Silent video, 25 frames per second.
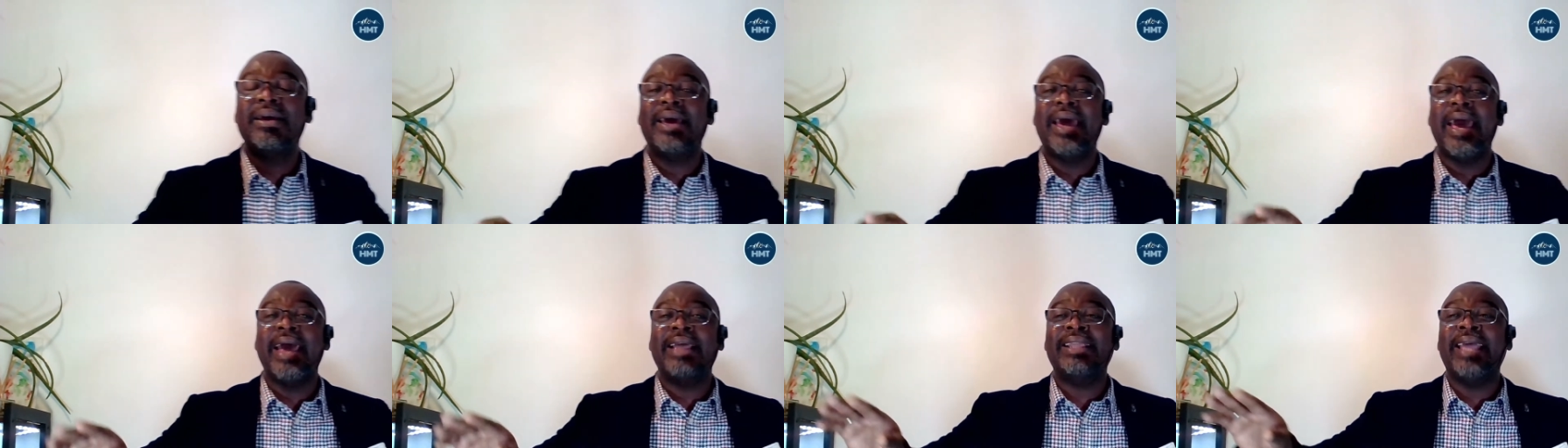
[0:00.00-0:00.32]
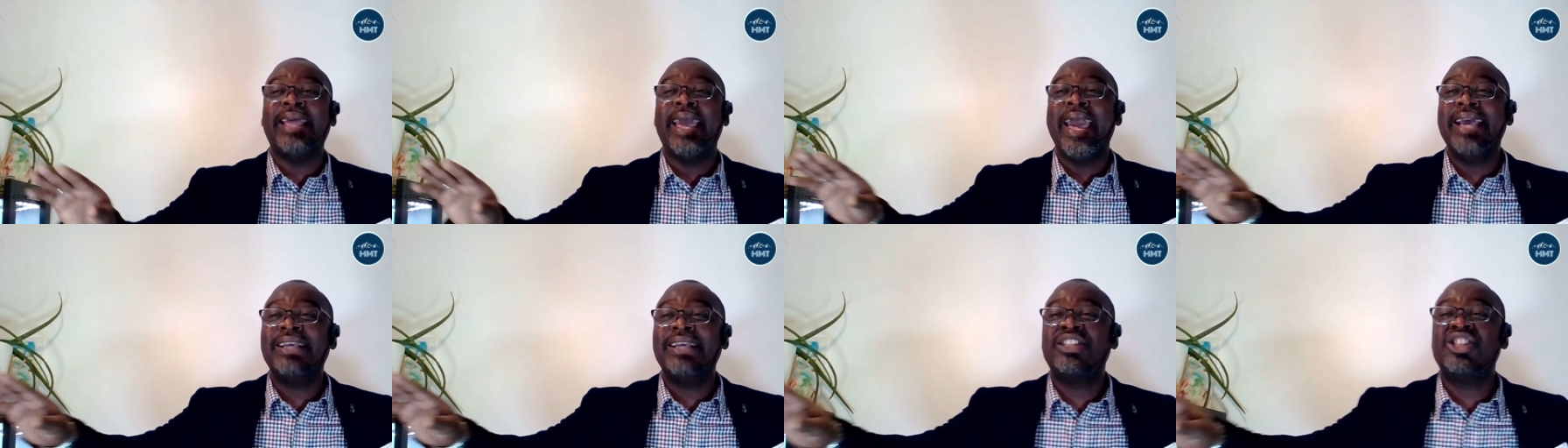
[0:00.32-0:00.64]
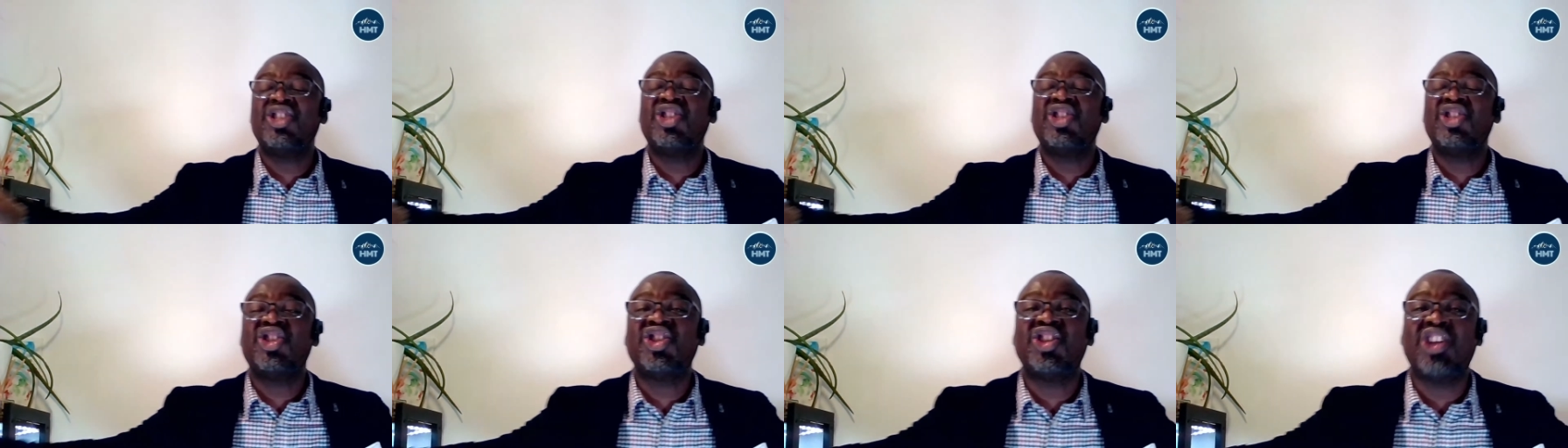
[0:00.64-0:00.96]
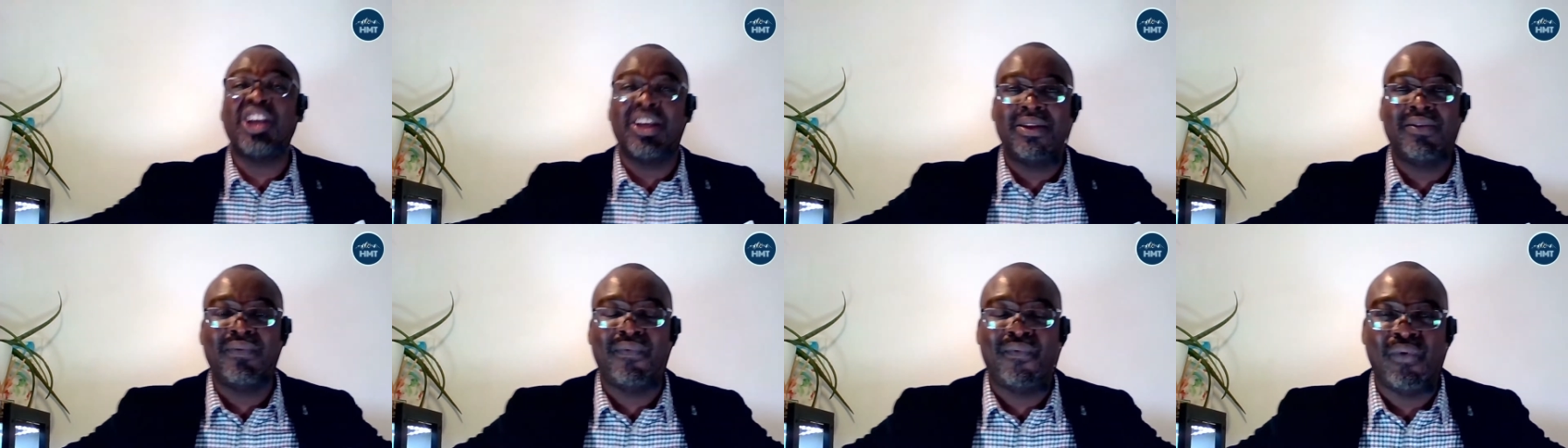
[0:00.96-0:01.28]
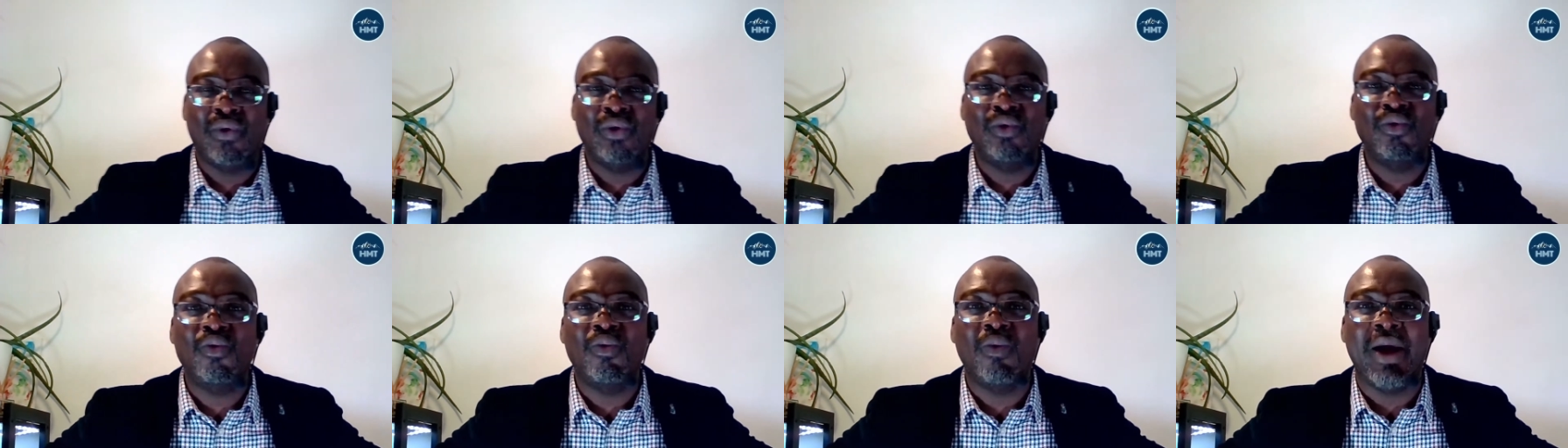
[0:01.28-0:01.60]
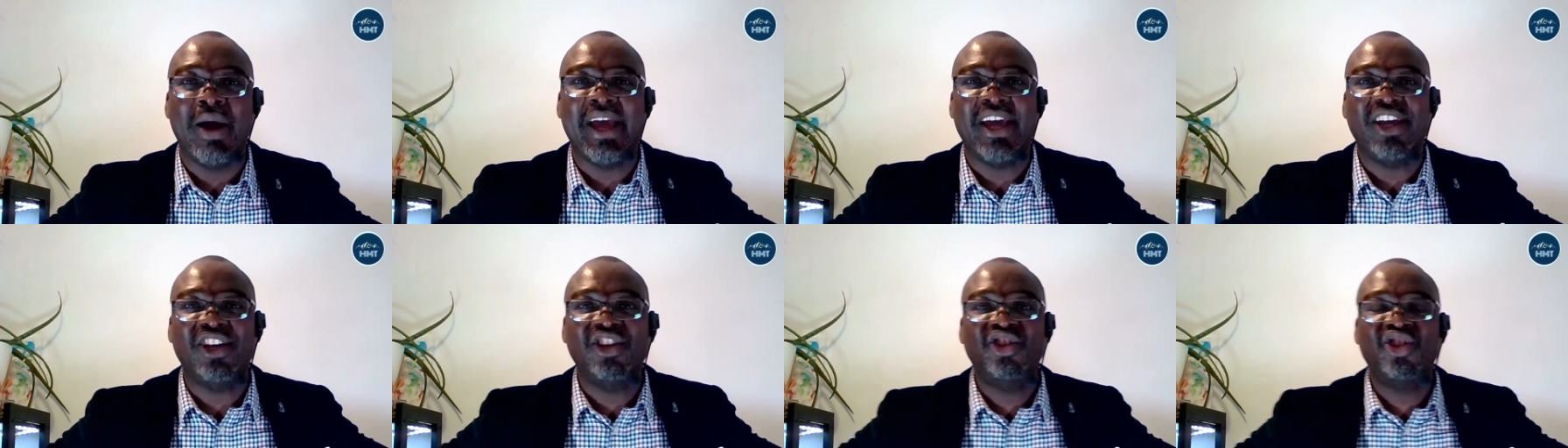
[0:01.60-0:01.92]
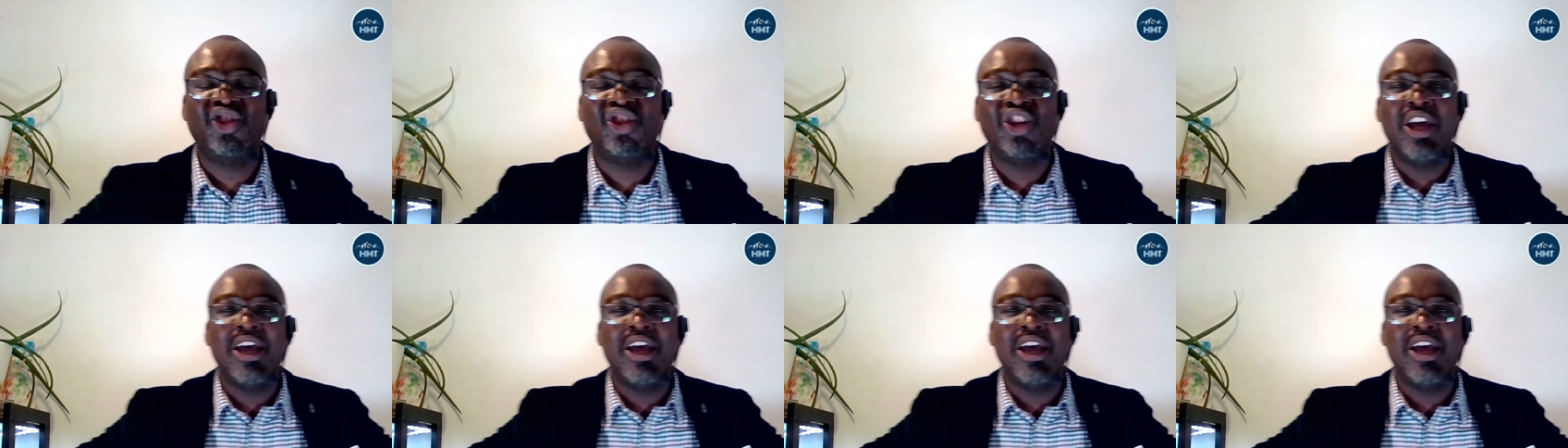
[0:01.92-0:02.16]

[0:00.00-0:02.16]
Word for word: and his sinful ways